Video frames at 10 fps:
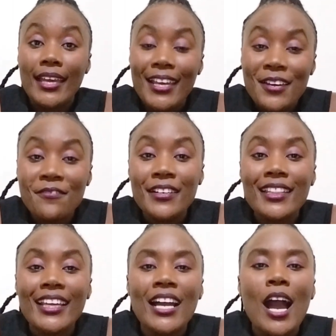
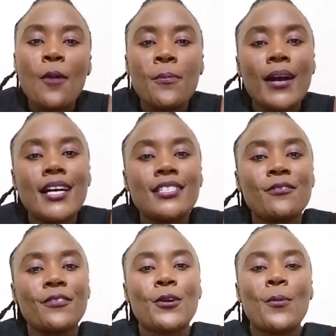Everything apart
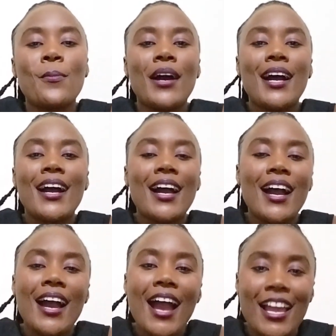from
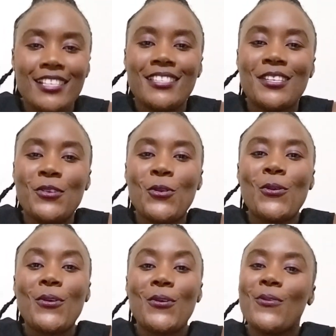
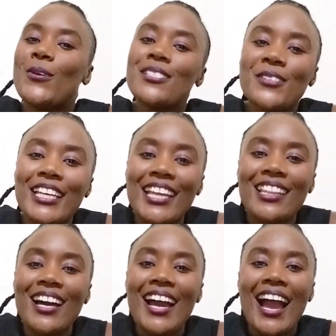ICU. We're
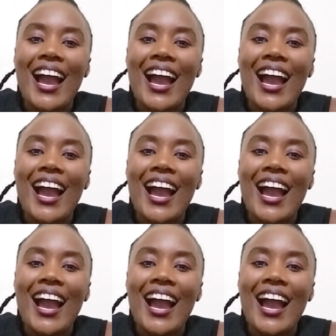together.